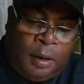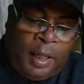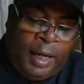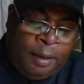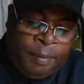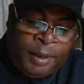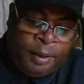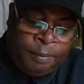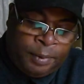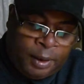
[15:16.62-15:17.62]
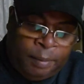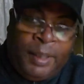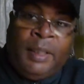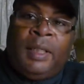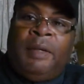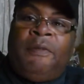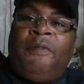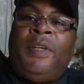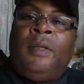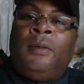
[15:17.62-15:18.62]
aluminium. I mean, it
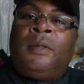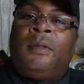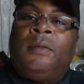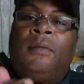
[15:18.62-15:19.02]
feels